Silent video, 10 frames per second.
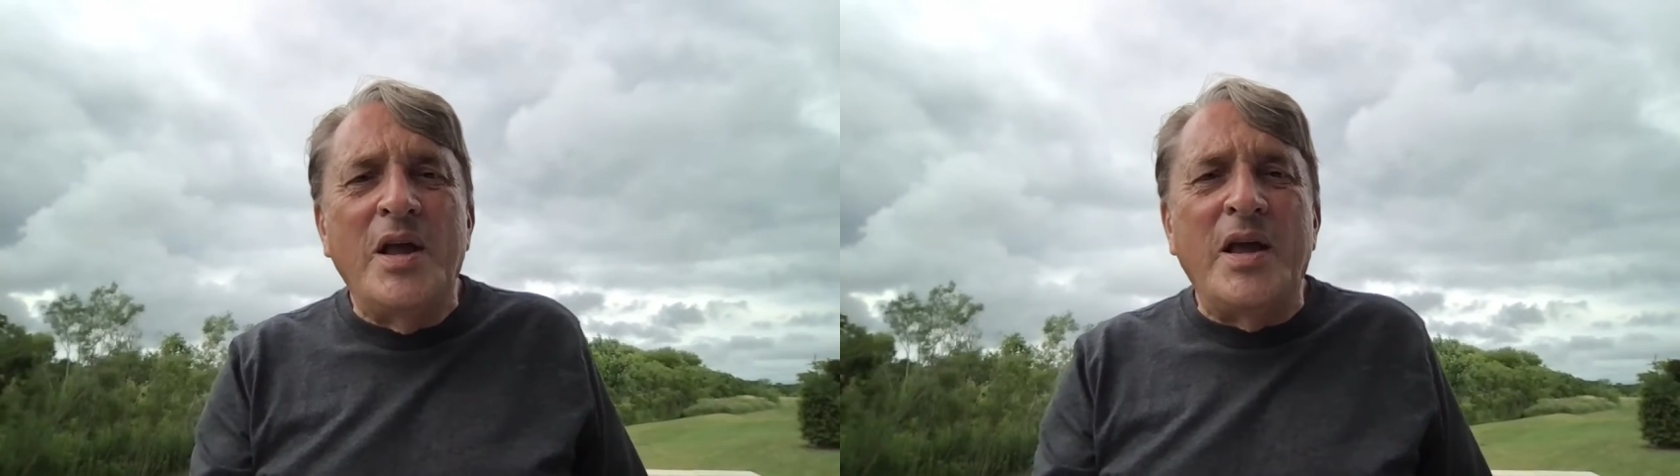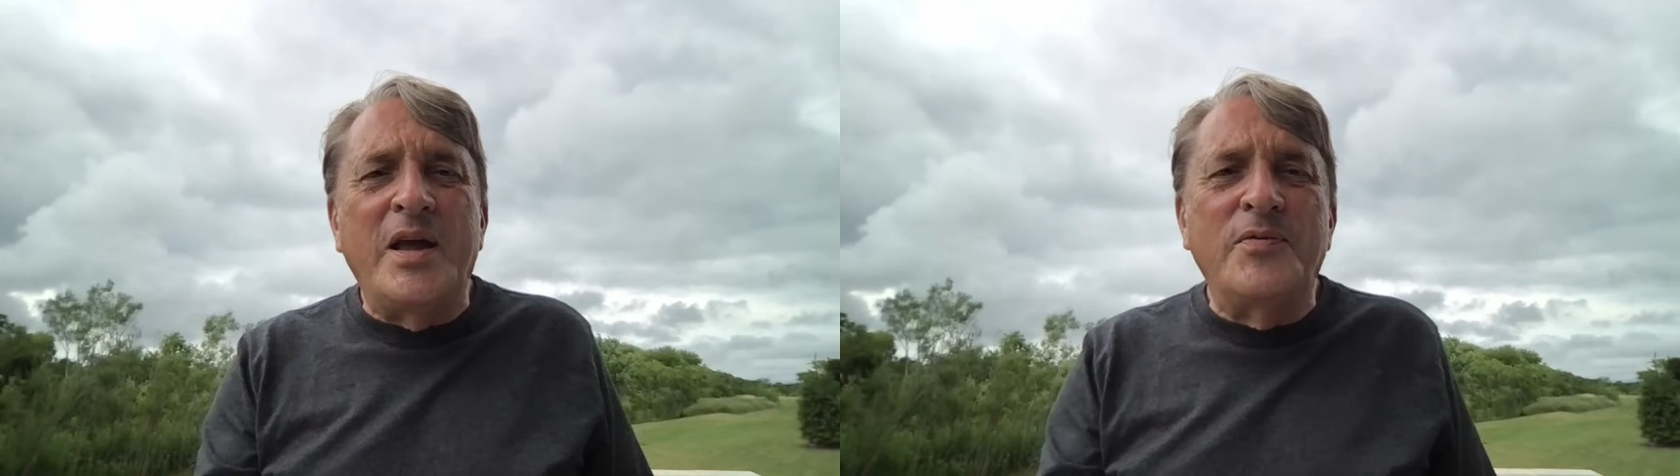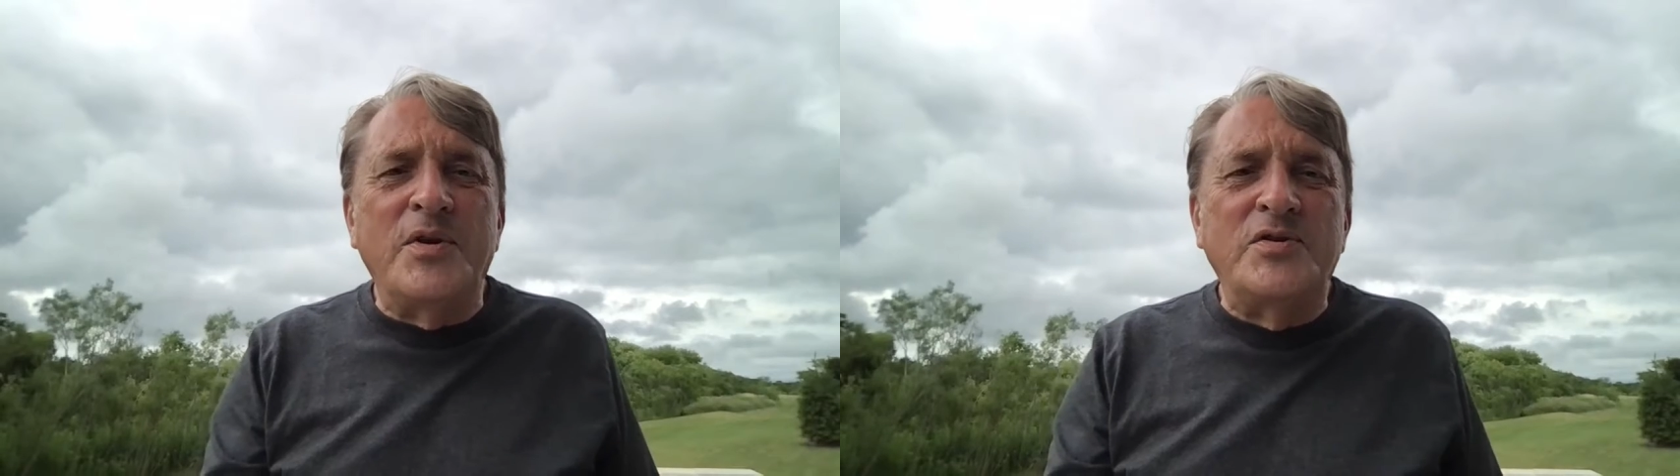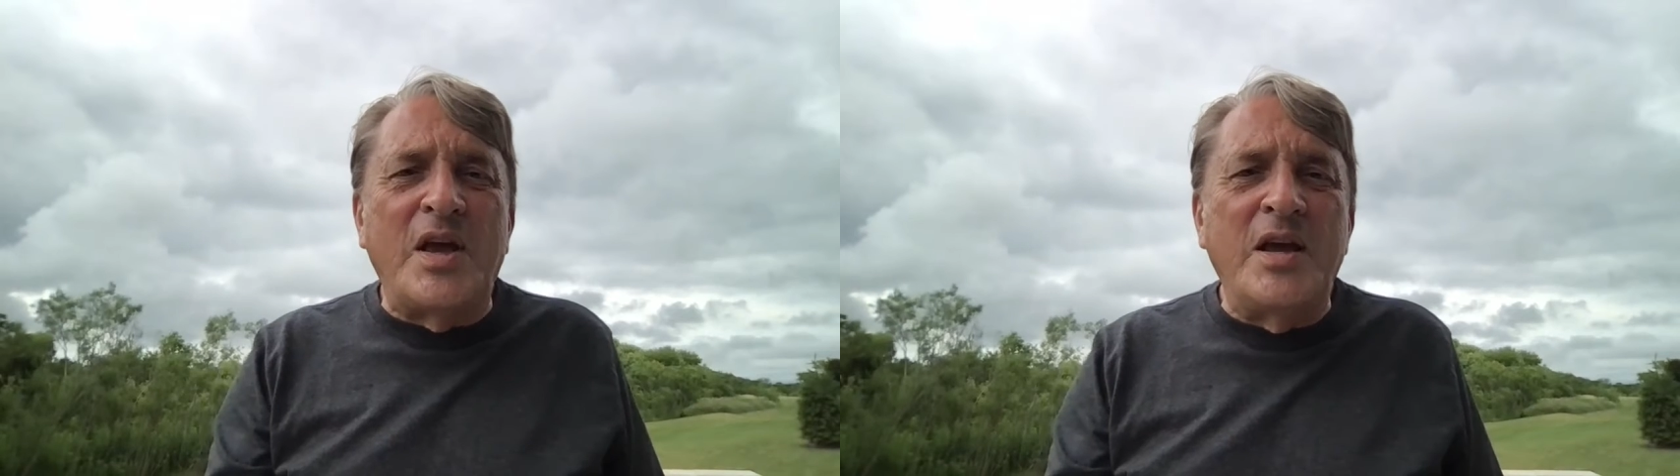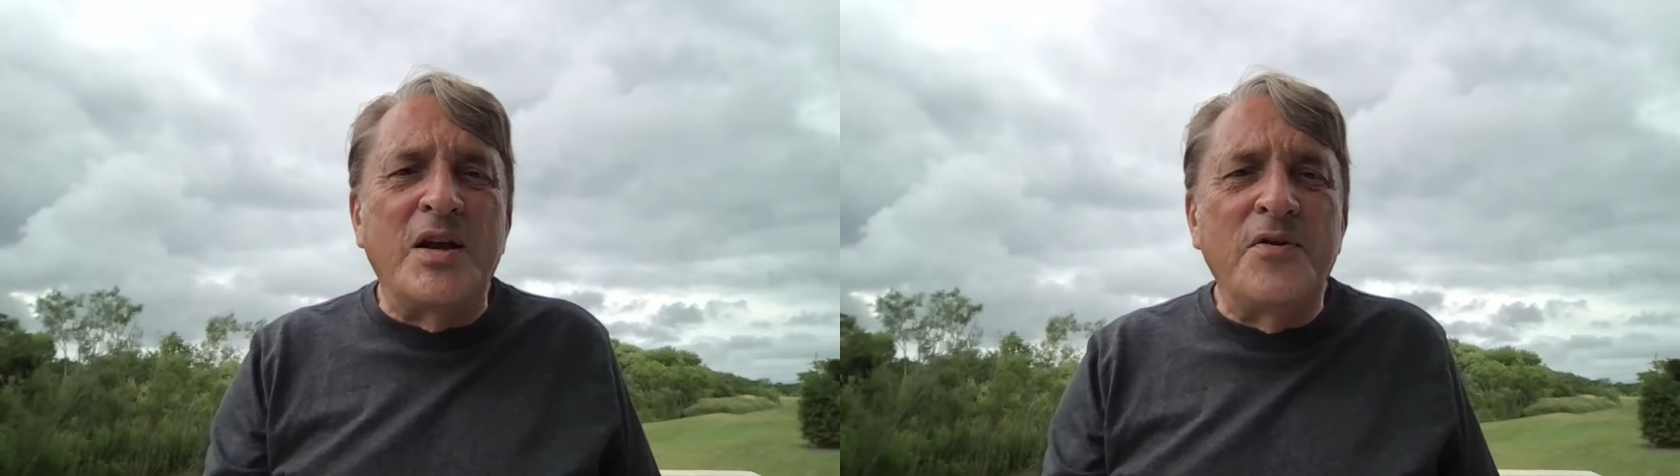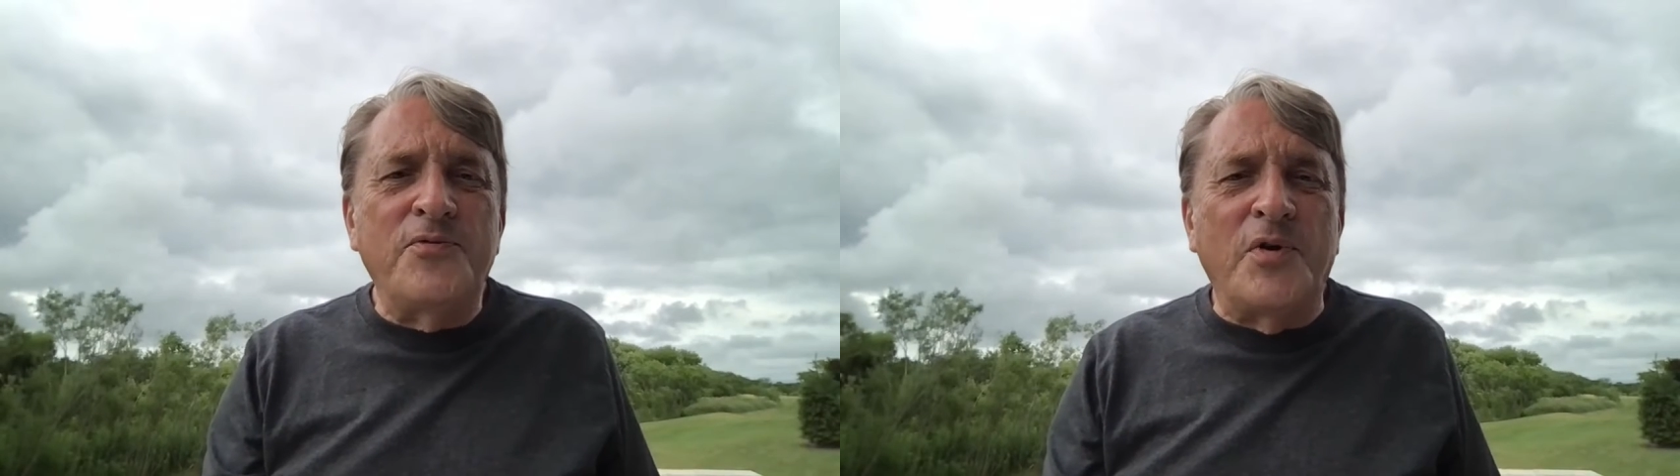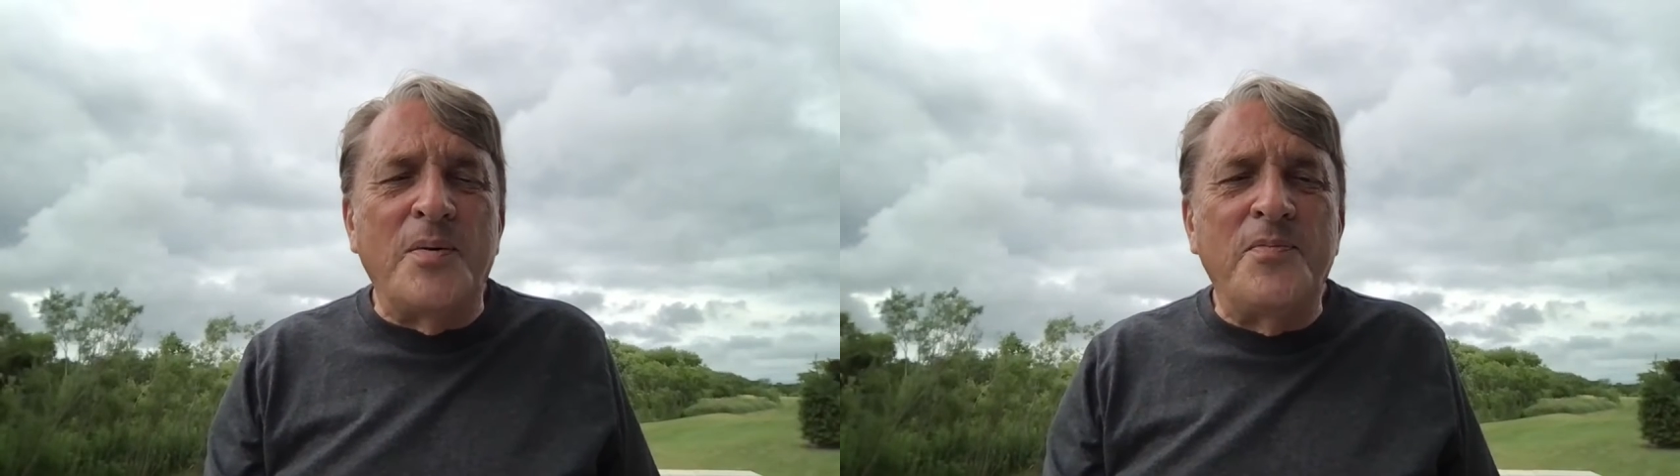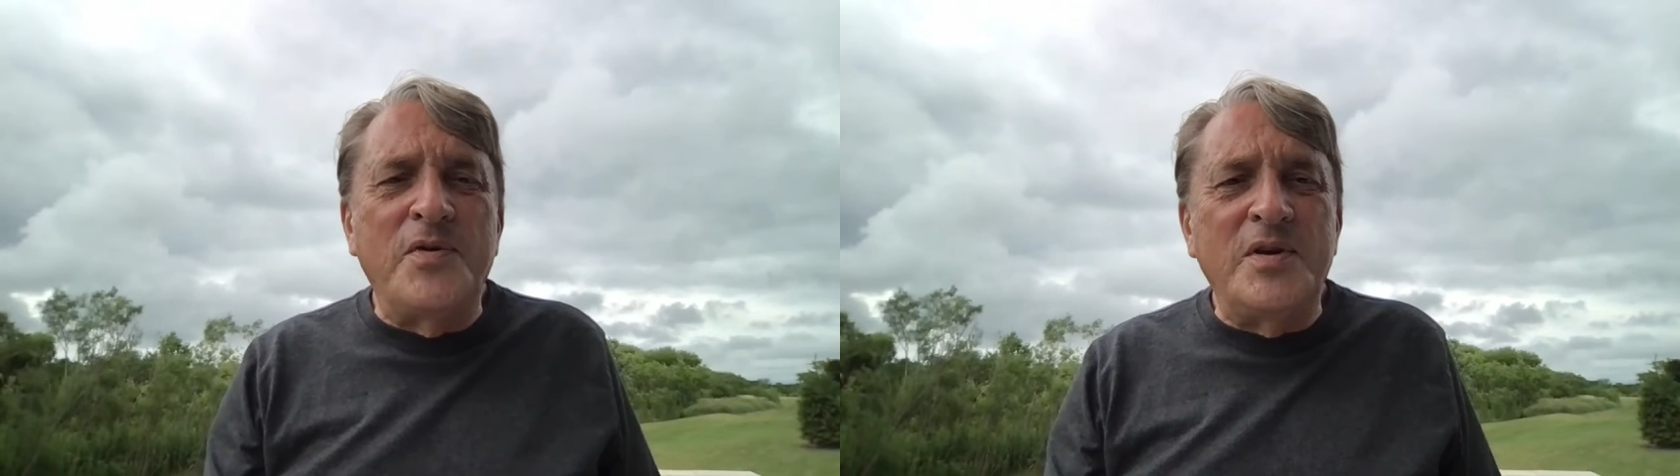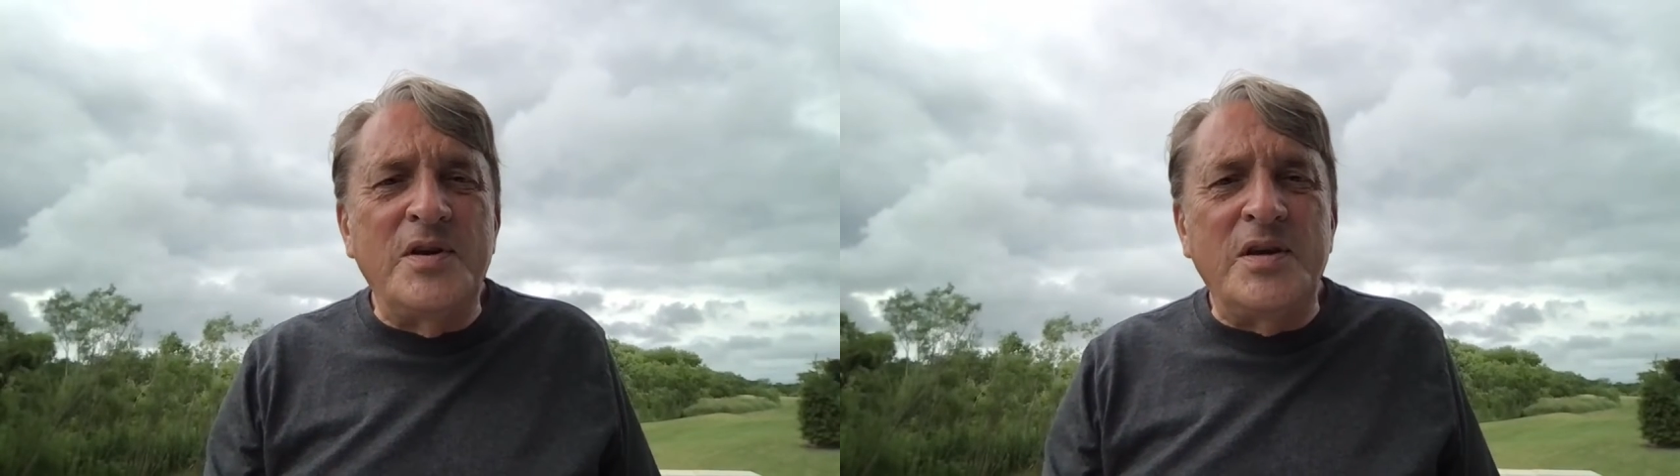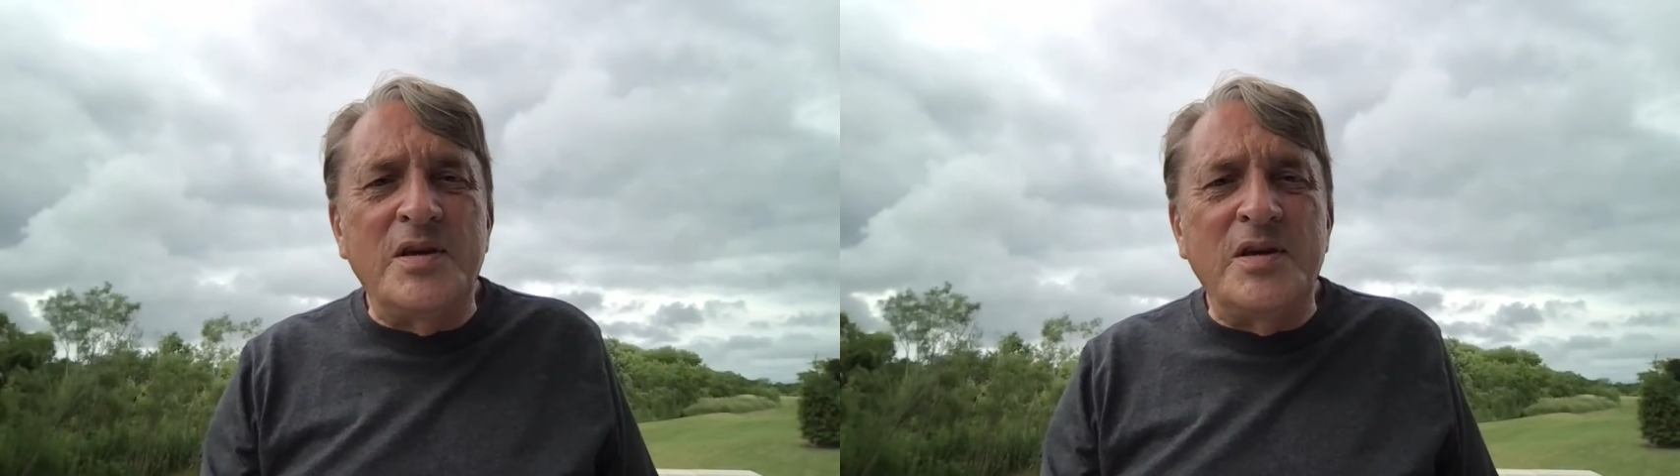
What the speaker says: and the data from the